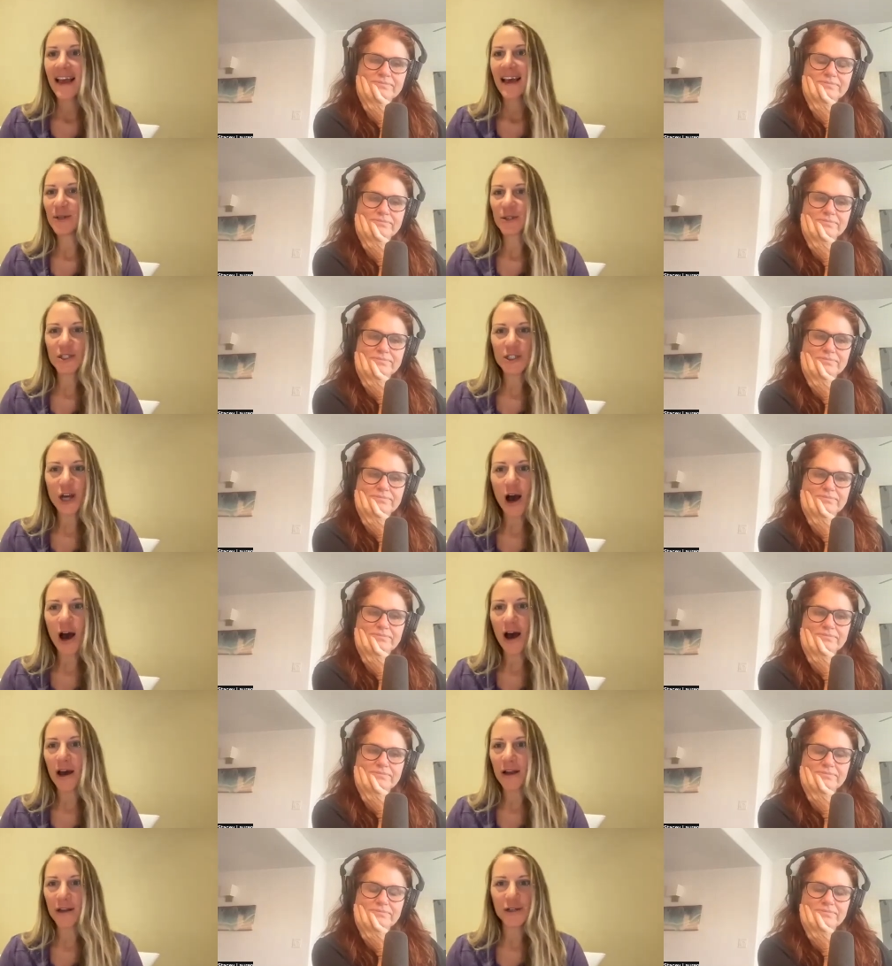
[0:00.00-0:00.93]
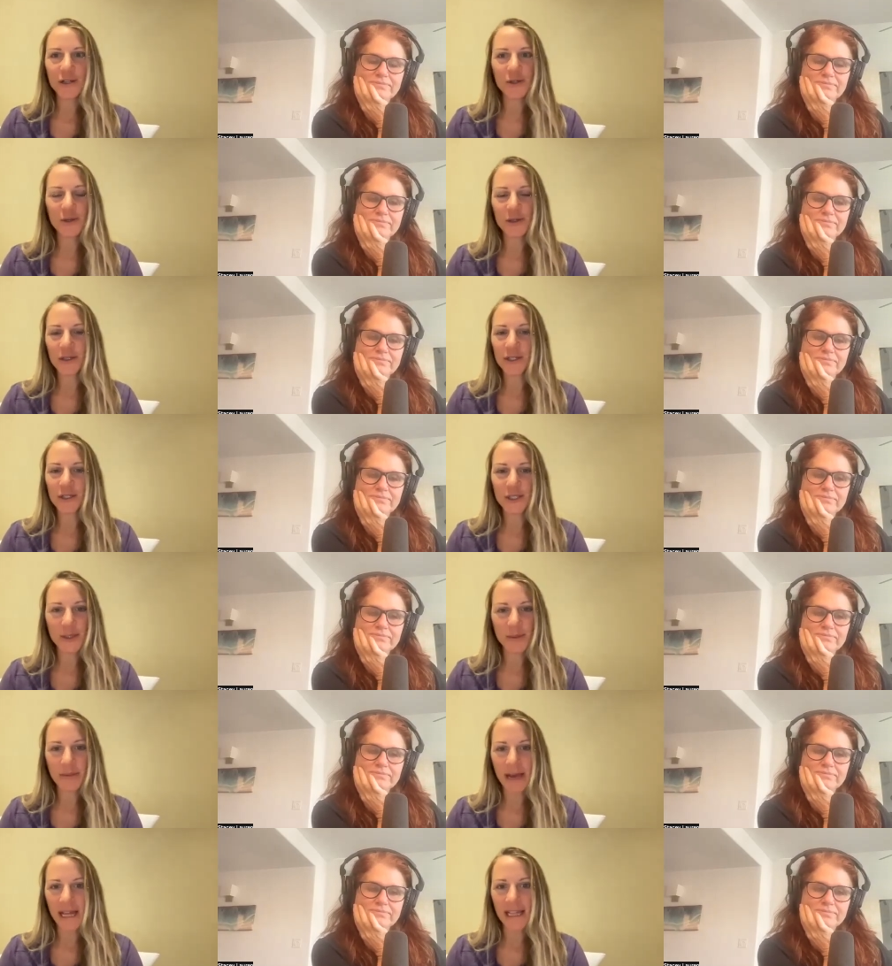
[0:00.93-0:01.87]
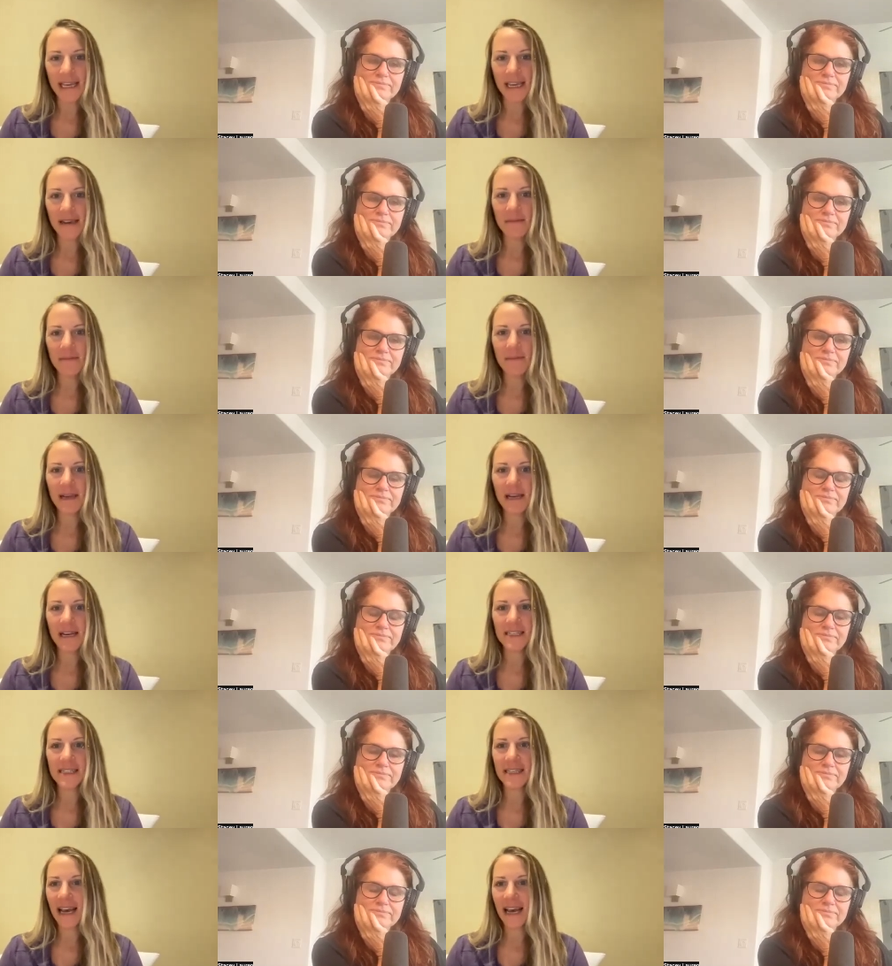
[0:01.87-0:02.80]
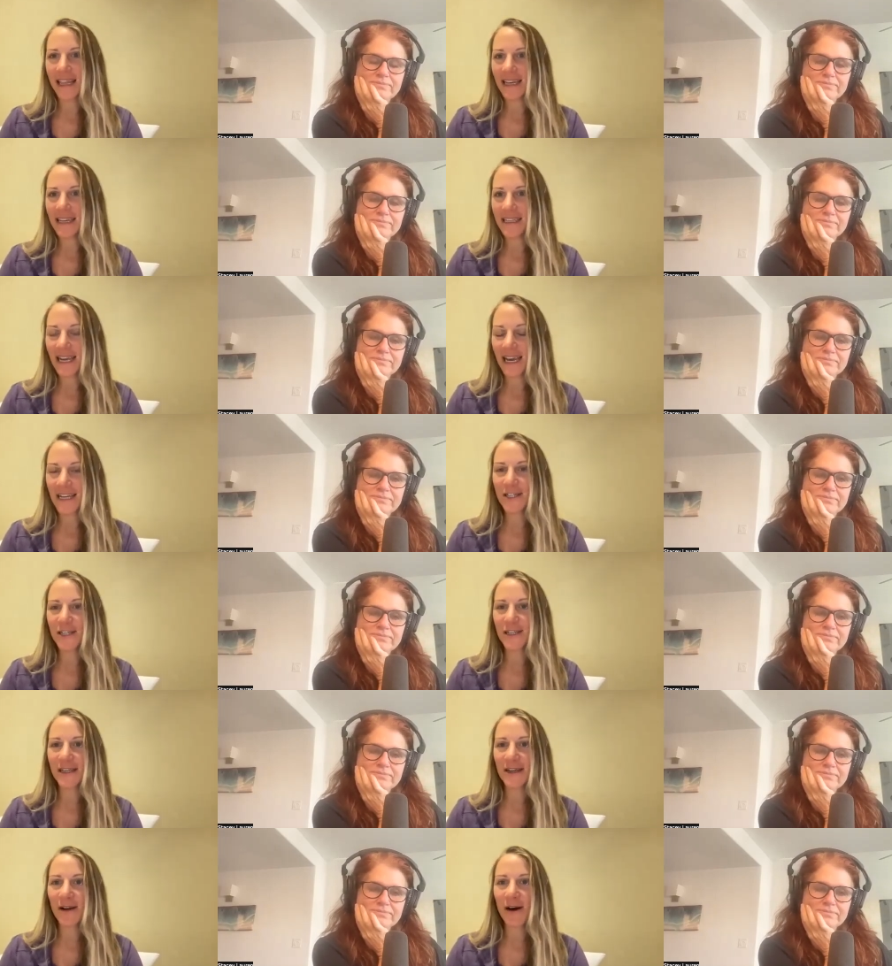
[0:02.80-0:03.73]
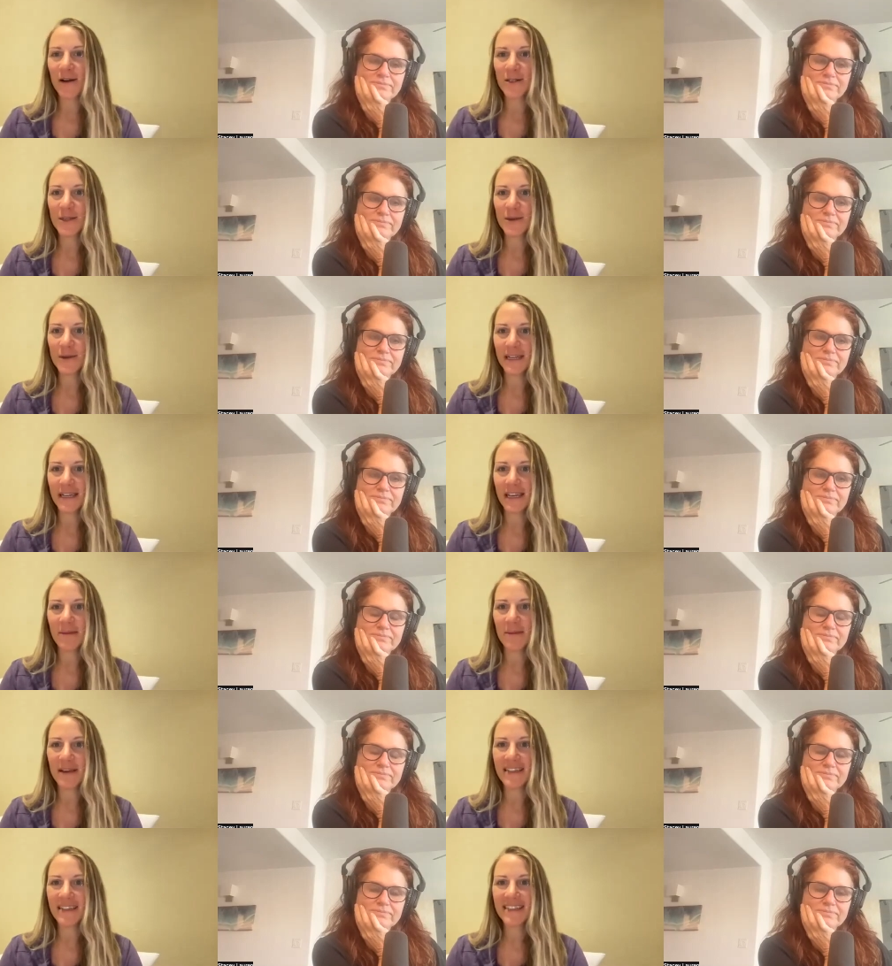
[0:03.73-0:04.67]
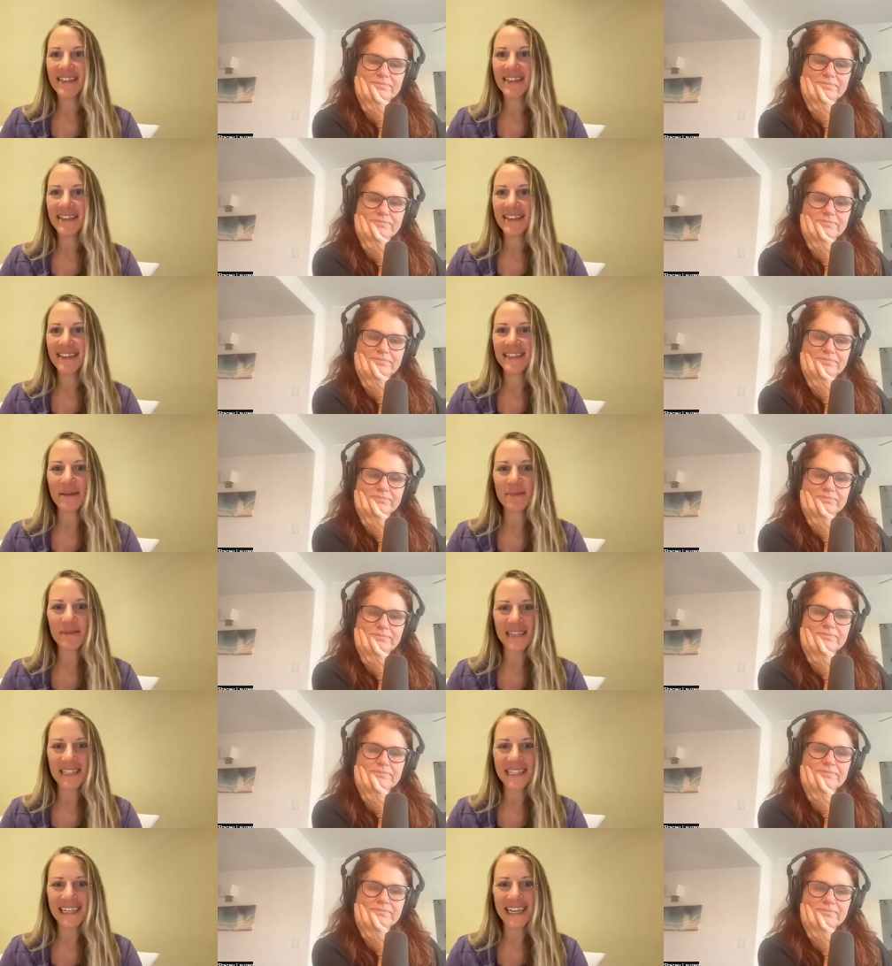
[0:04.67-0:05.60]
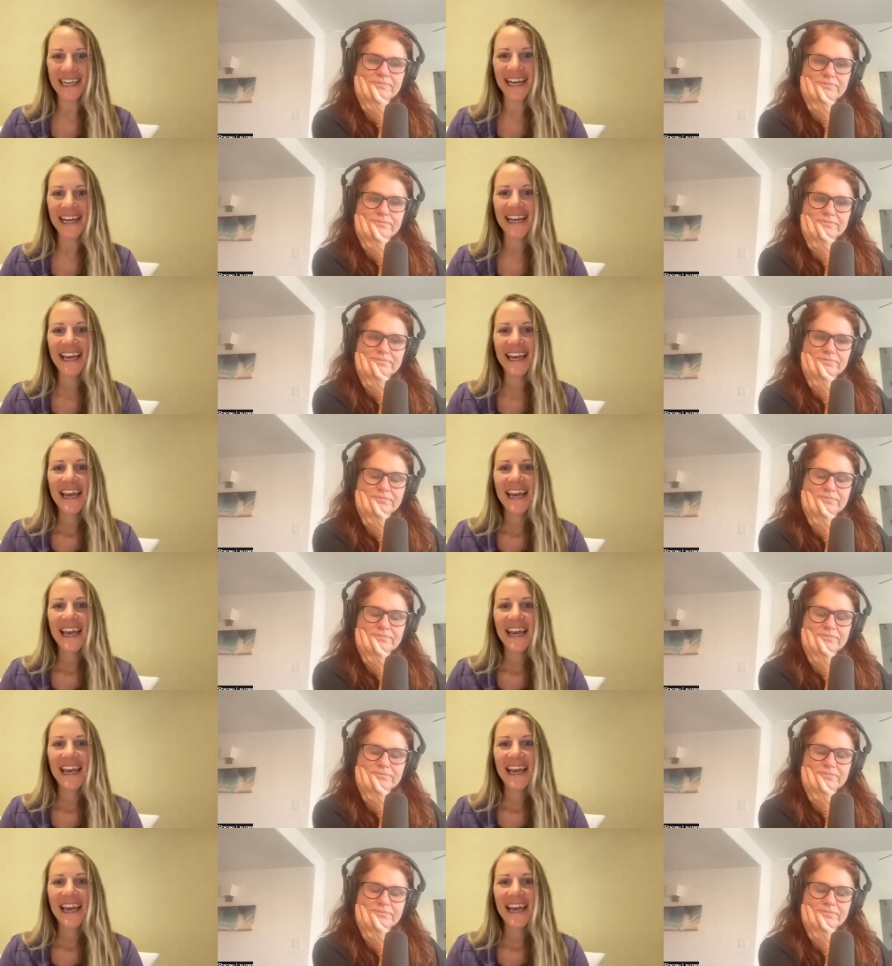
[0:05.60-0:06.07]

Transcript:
Speaker 1: your jaw, your shoulders, your belly, because I think tension also inhibits deep listening.